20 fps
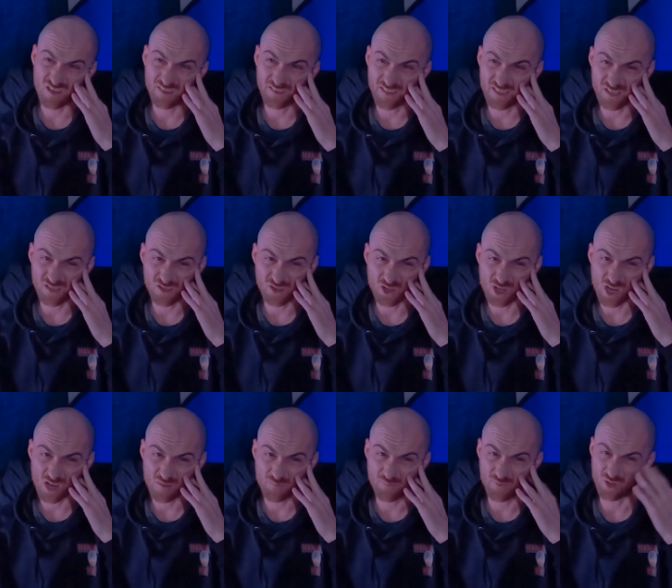decent
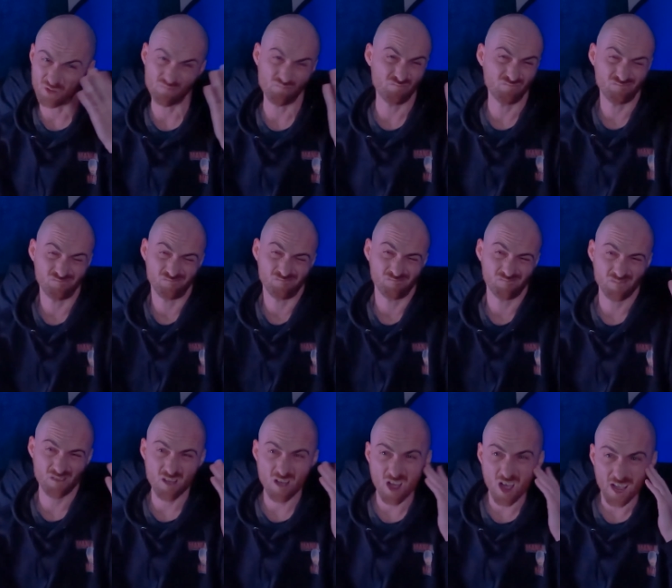job. Just,
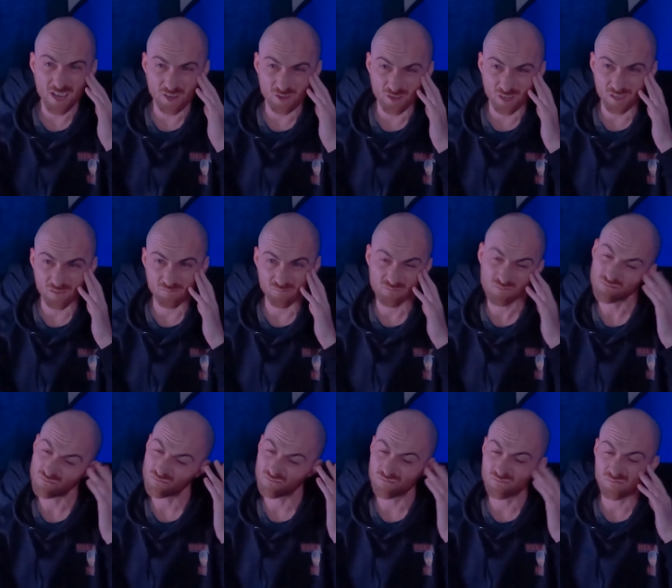ah, you done
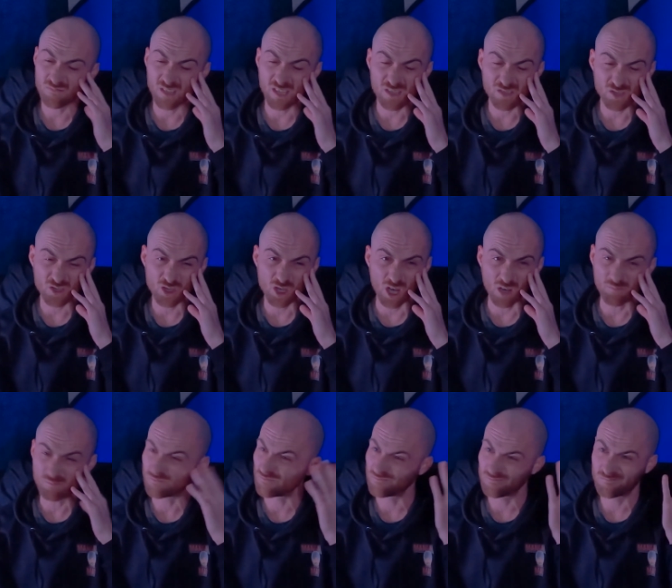decent
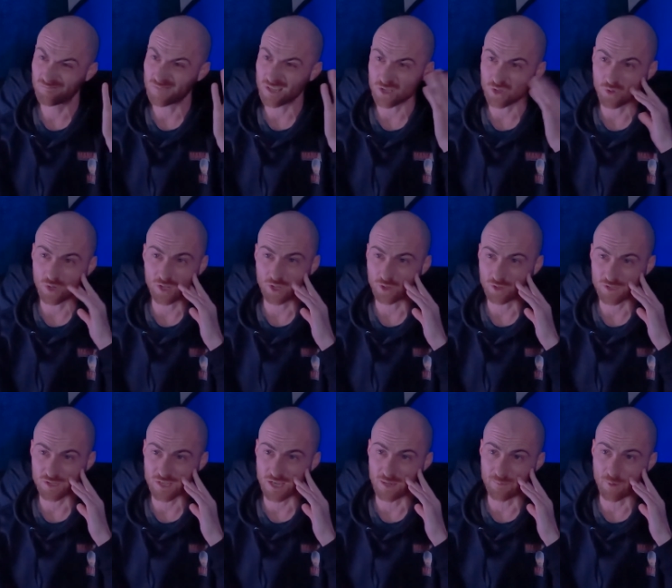job that's all I got
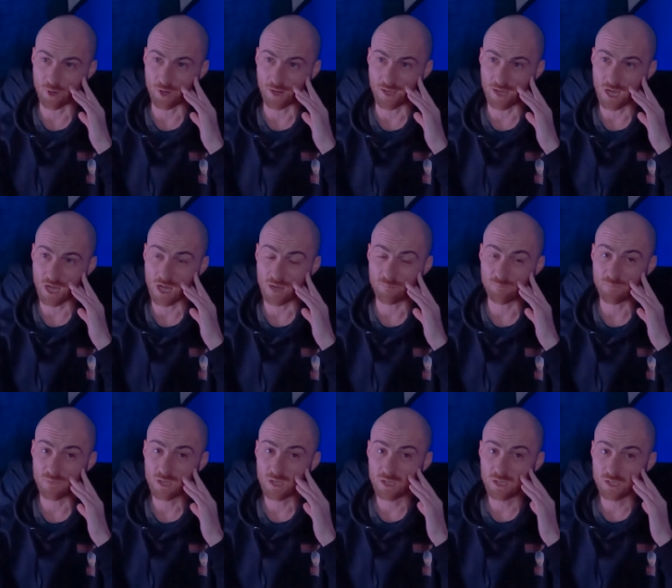to say about it.
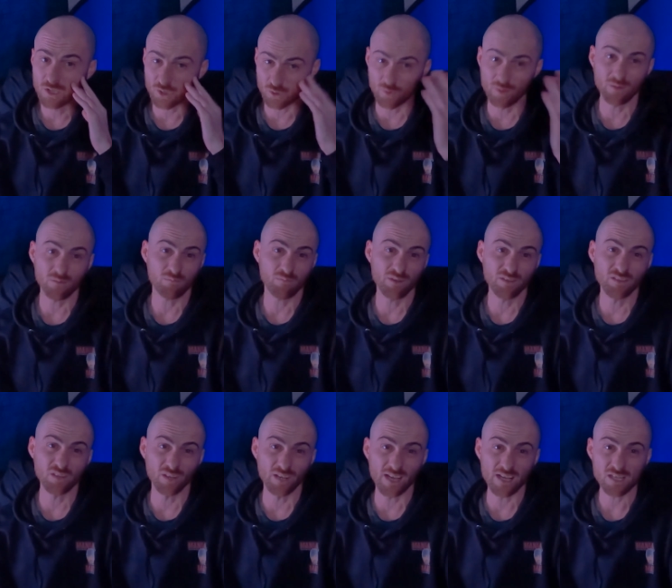Um, so
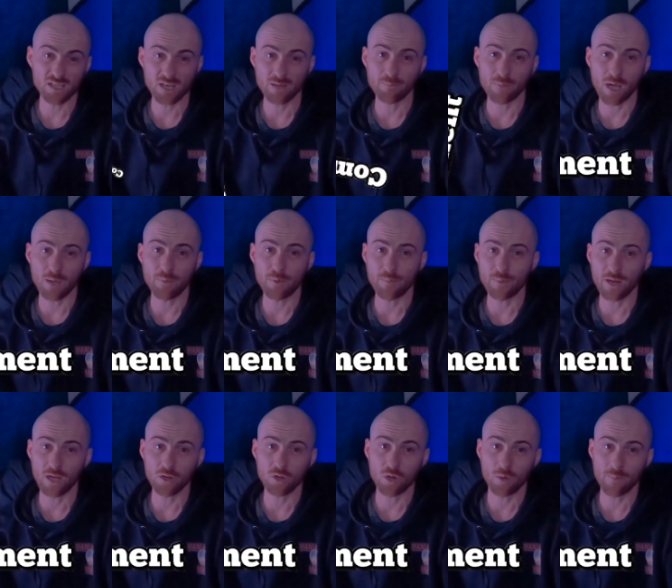until next time, I've been
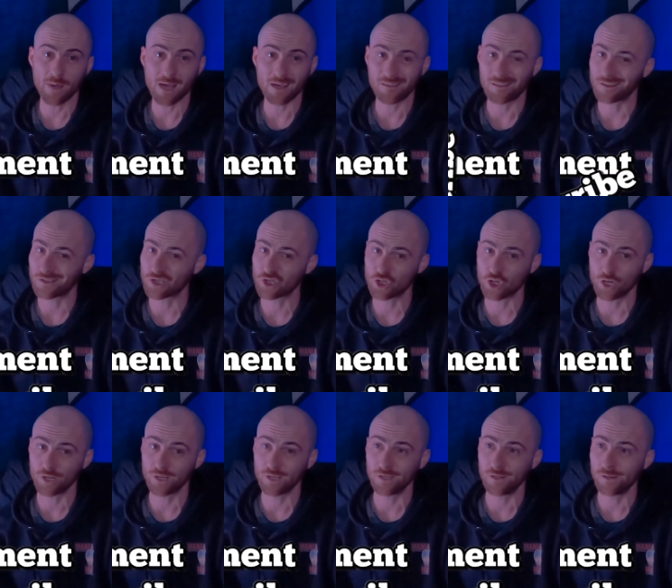Maniacal Mac. Thanks for
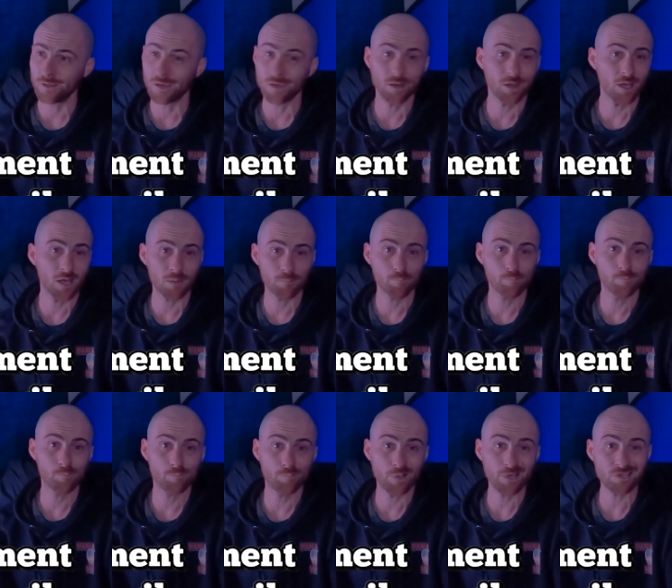joining, and uh,
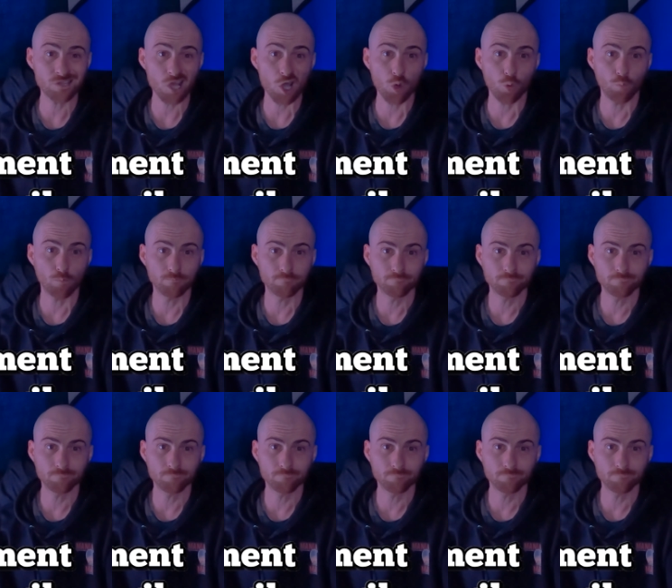peace out.